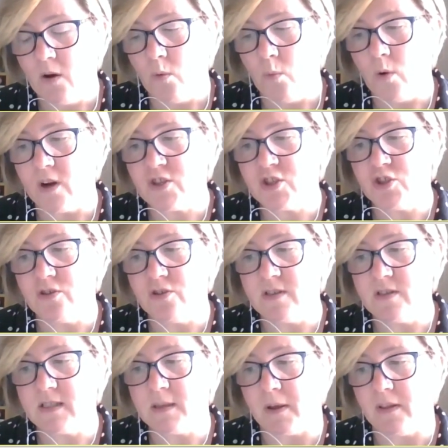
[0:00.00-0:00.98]
Words
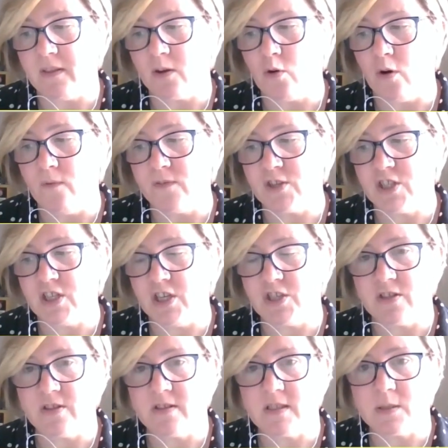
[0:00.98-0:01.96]
used about the
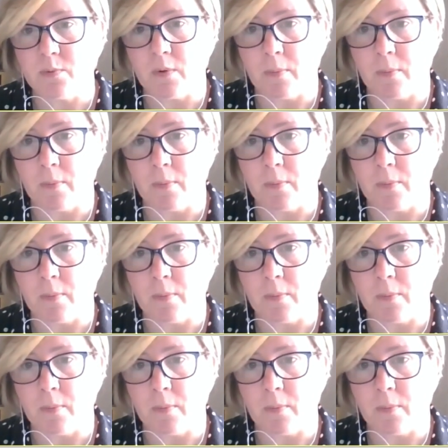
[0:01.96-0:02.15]
conversations were